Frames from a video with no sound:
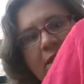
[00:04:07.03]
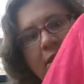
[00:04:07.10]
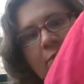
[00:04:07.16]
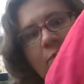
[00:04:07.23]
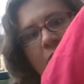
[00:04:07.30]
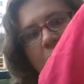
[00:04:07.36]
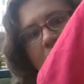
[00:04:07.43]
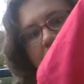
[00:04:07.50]

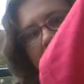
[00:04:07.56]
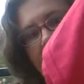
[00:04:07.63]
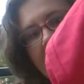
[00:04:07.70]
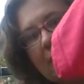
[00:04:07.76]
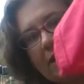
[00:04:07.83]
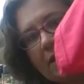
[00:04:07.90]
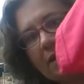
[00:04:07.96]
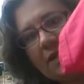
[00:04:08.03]
Moose,
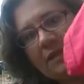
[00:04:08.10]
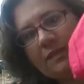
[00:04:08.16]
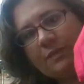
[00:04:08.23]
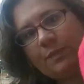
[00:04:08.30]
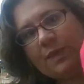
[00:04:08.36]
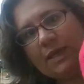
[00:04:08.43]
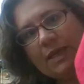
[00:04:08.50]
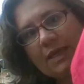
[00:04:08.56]
and it's
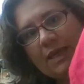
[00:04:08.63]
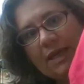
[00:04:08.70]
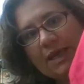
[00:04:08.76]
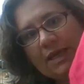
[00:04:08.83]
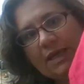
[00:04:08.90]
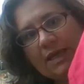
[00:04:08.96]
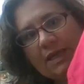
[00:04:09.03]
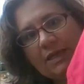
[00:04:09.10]
pink,
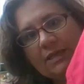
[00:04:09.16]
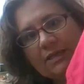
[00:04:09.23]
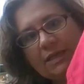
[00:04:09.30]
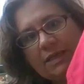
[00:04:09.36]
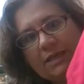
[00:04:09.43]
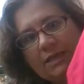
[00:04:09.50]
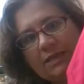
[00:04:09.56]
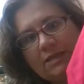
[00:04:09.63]
and
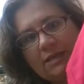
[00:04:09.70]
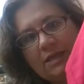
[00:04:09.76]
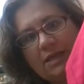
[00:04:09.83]
it